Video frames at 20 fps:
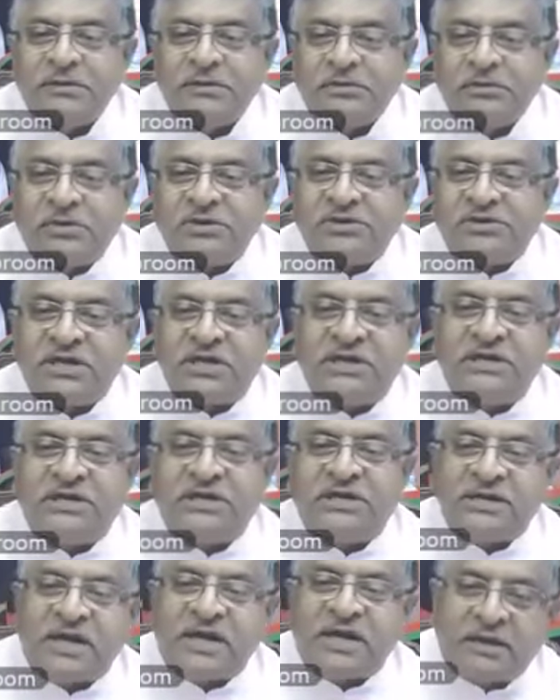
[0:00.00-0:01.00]
judicial
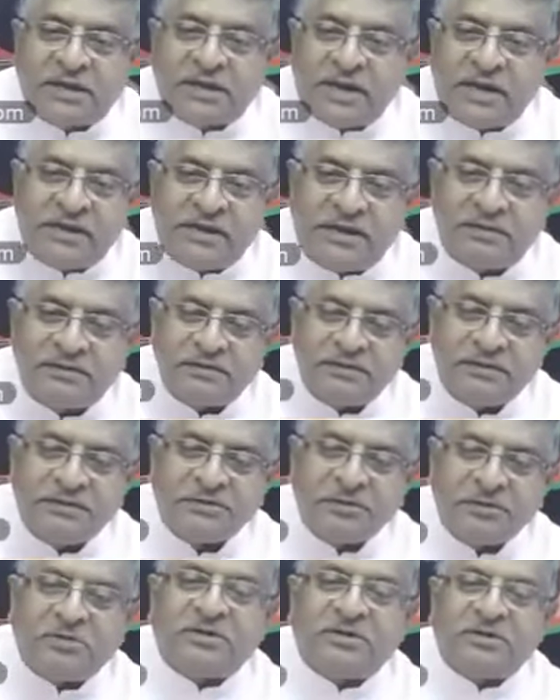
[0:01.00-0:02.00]
data grid
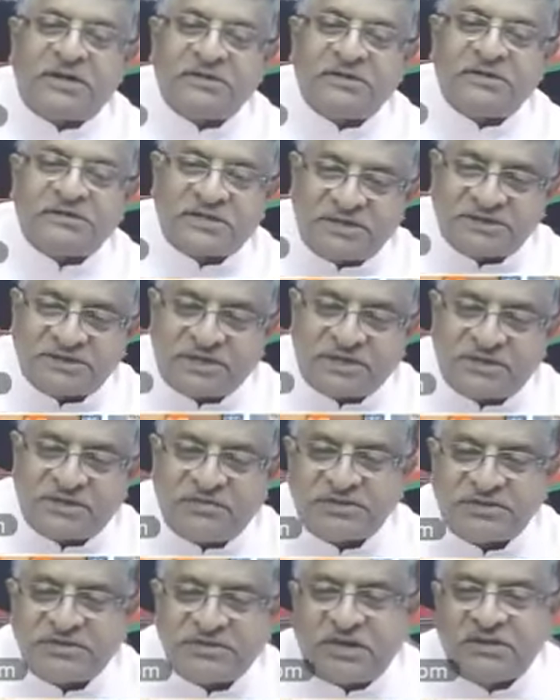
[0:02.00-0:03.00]
to translation,
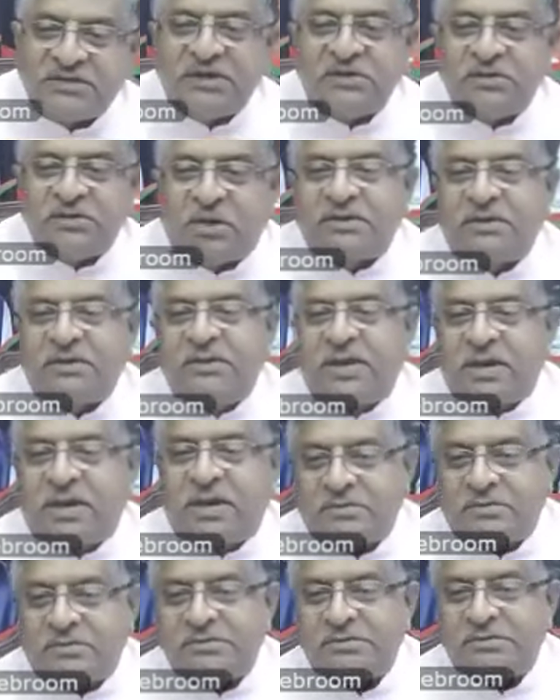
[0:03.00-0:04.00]
which Nandan talked
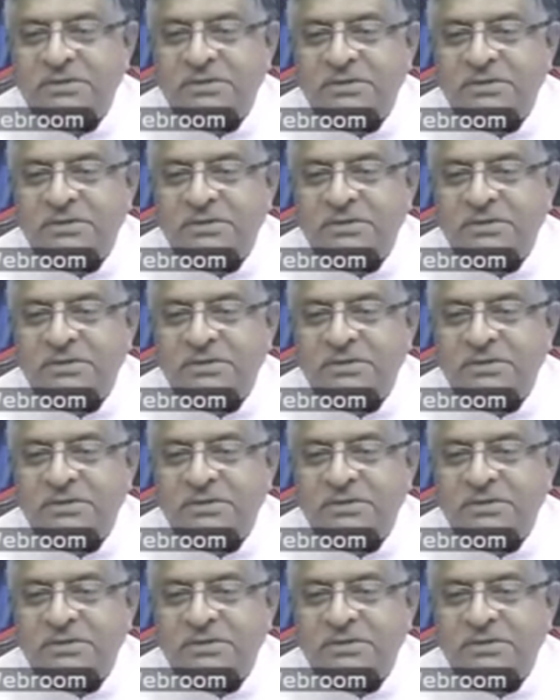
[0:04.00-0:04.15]
about,